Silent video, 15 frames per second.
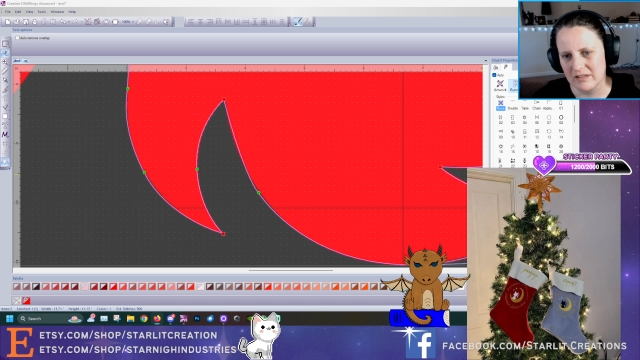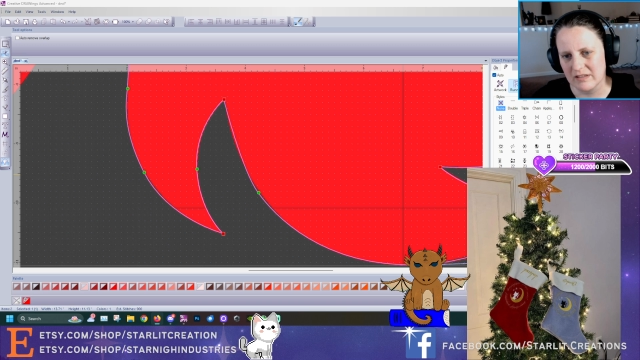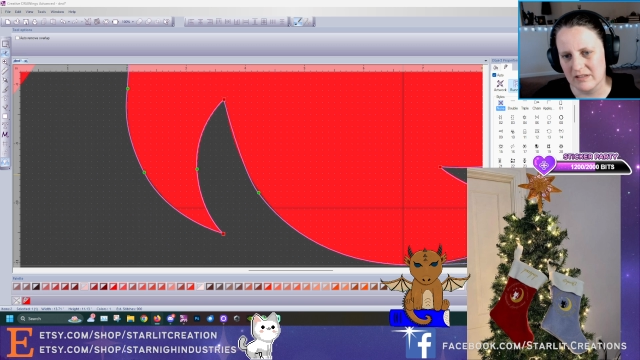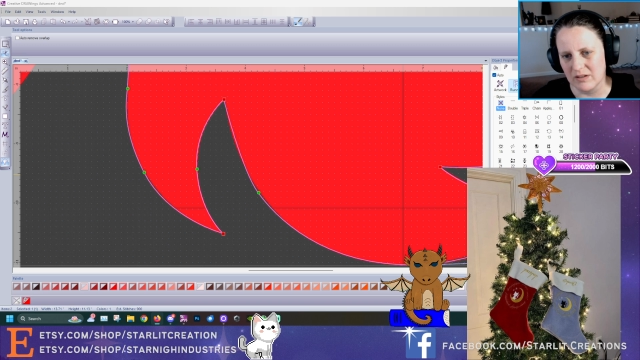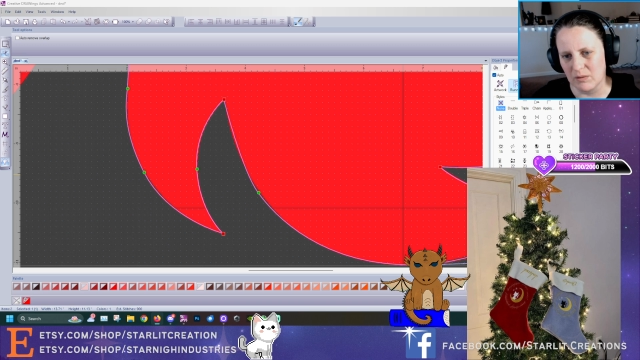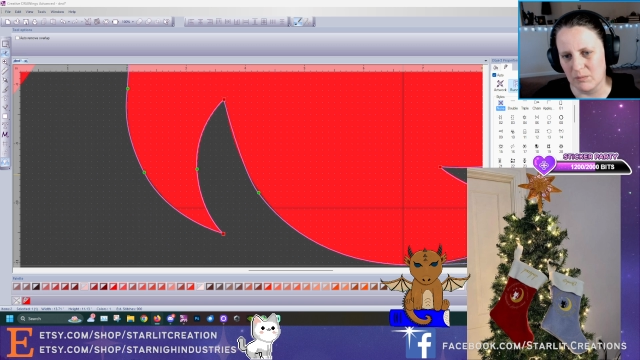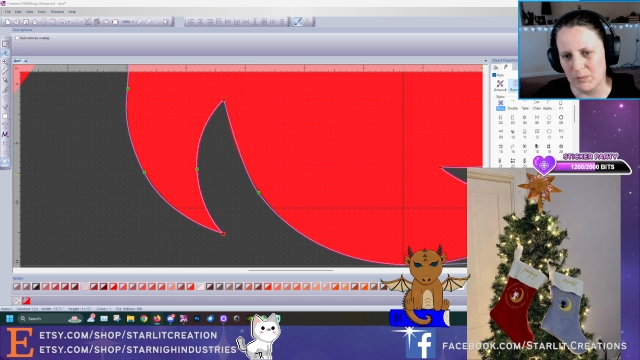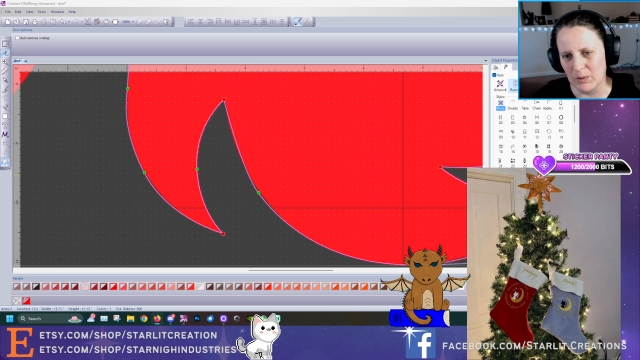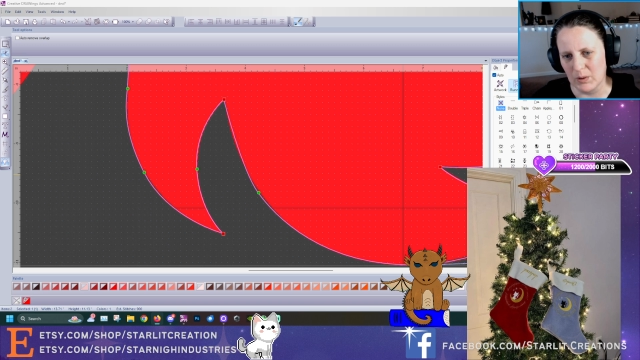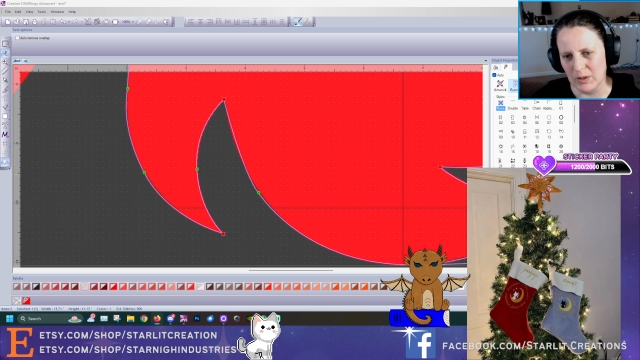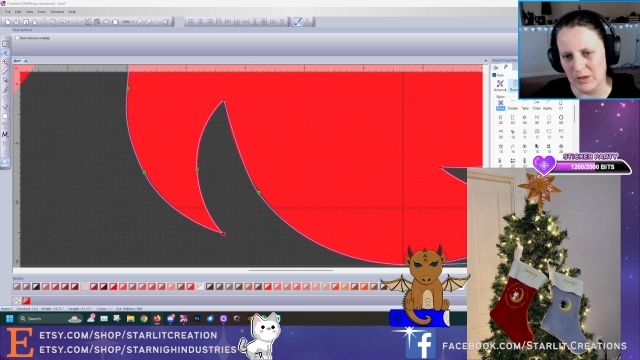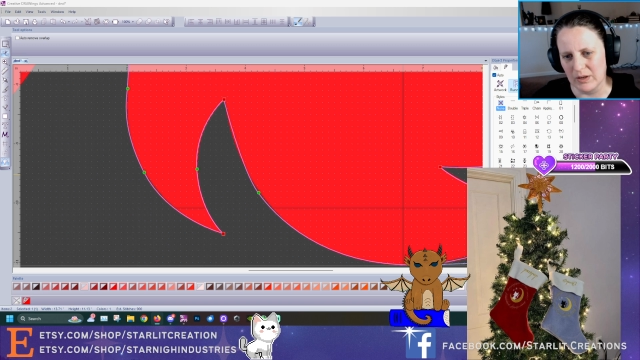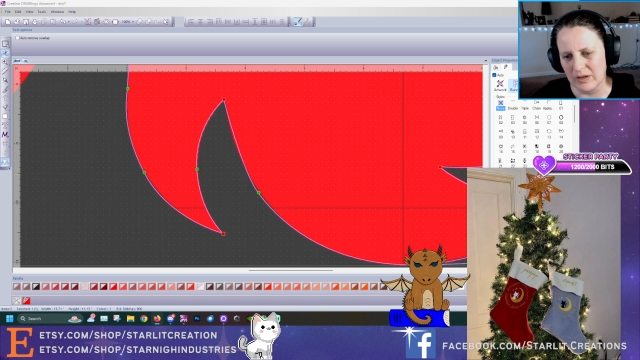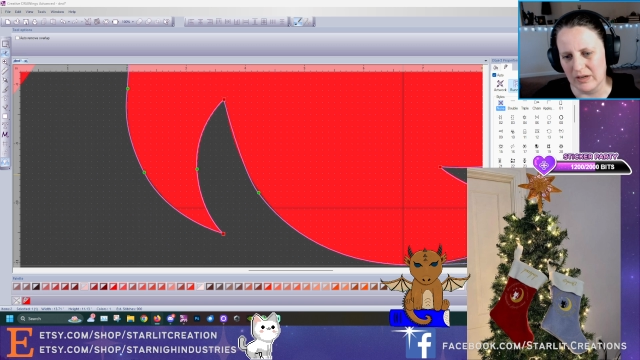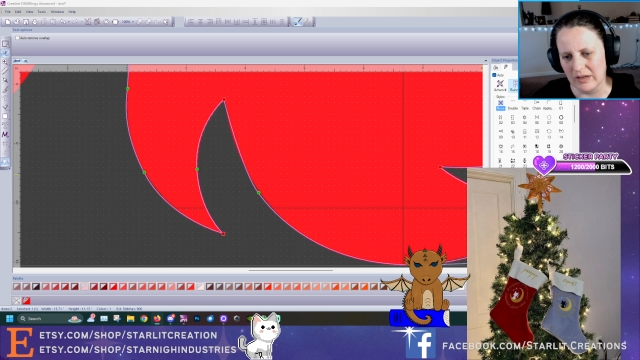Or
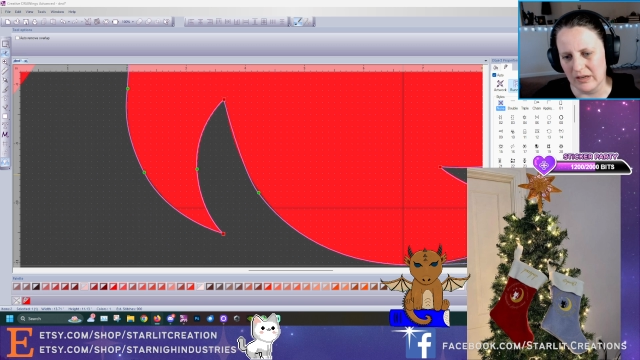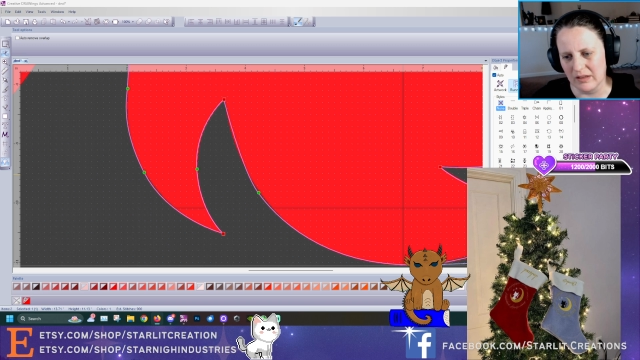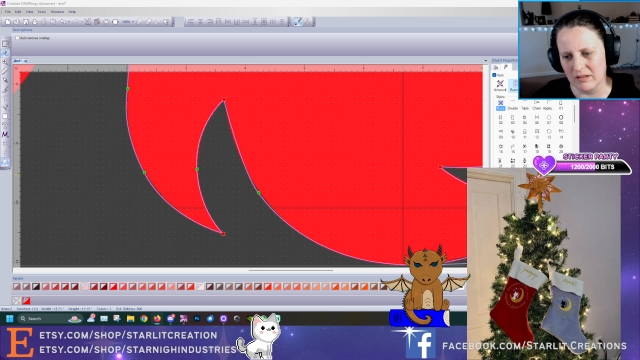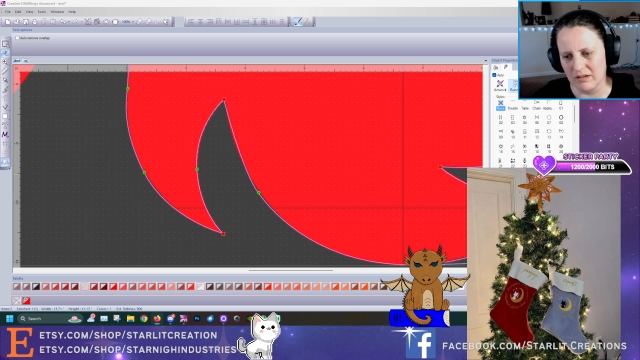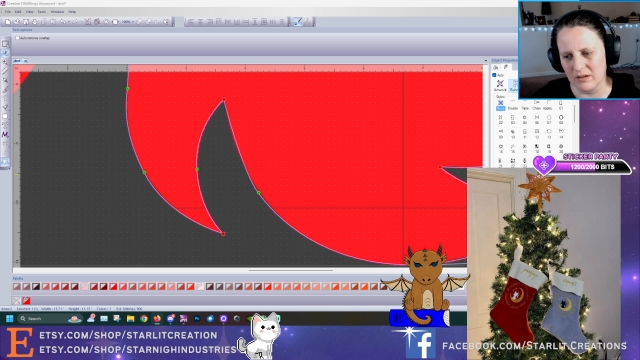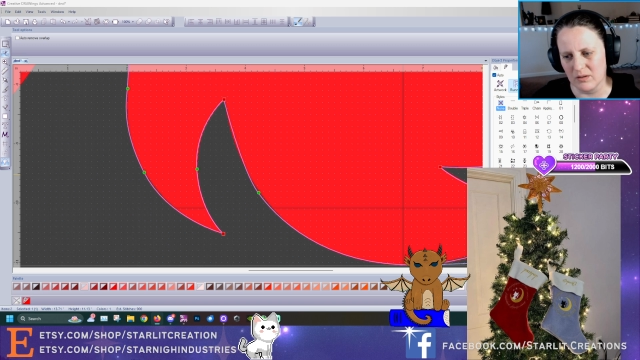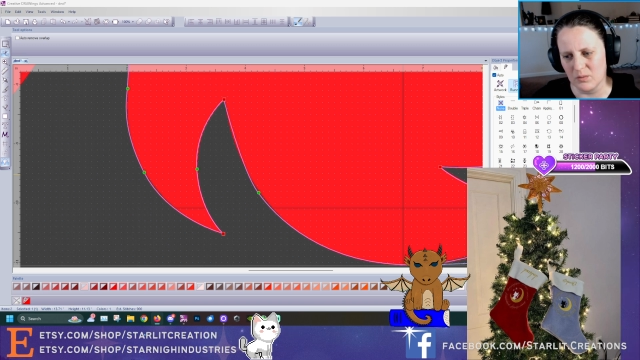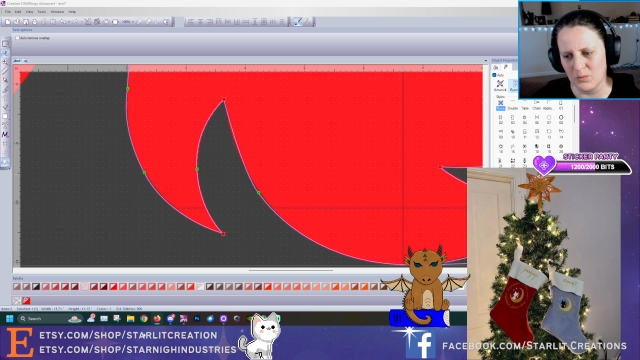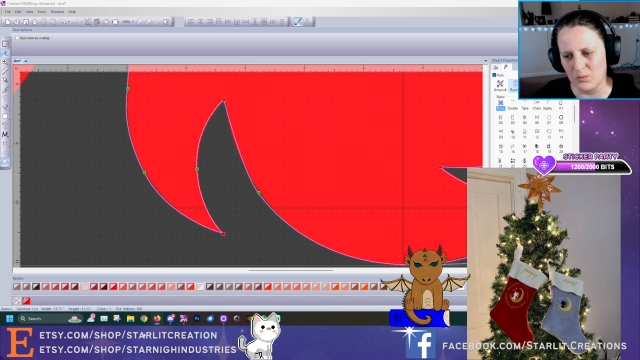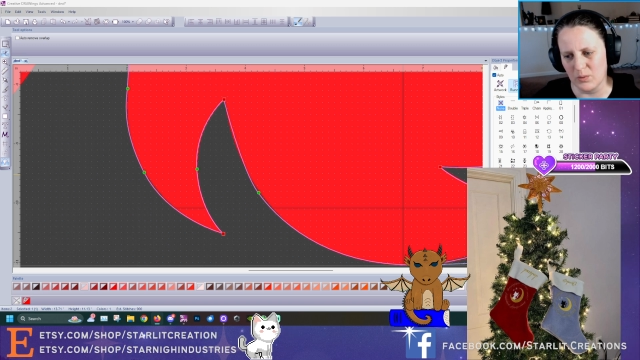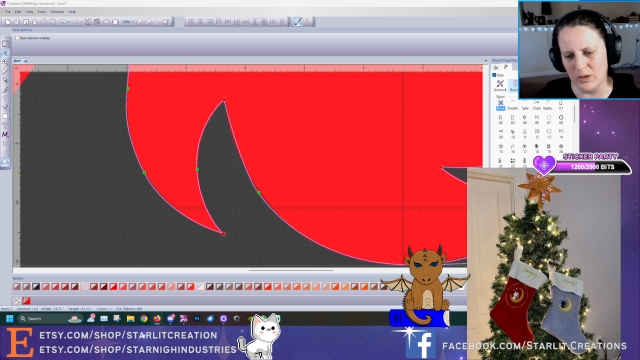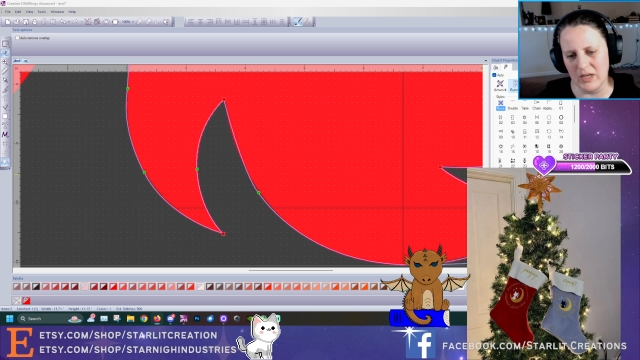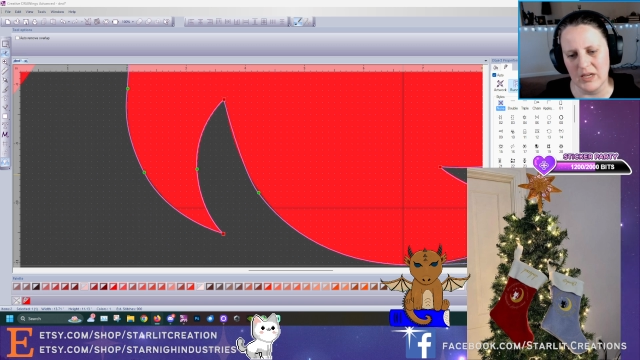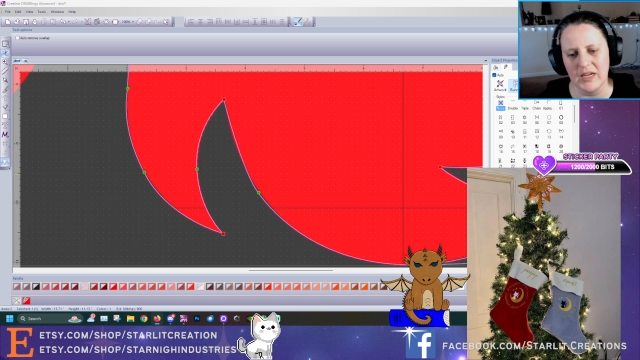either we